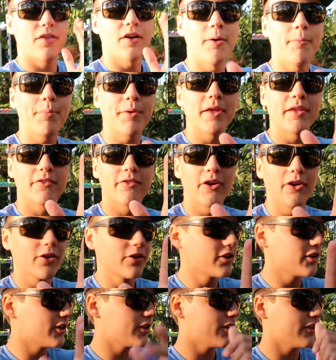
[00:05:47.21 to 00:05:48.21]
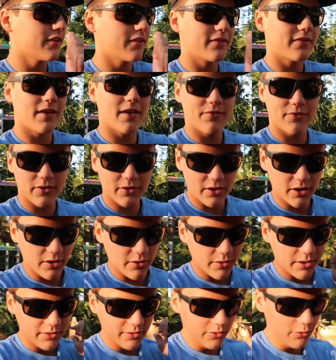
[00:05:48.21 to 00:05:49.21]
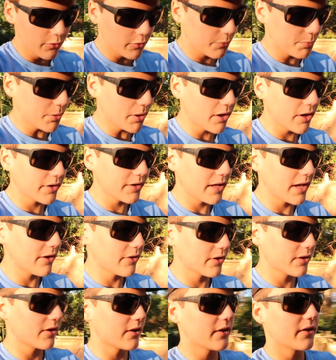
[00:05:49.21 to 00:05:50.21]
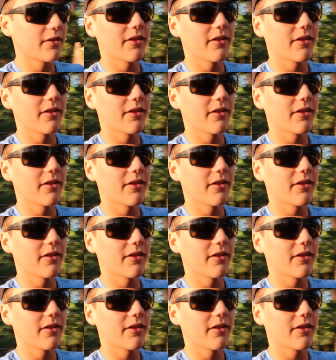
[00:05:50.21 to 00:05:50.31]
Thump is all good, safe to go in Luke's Pond out here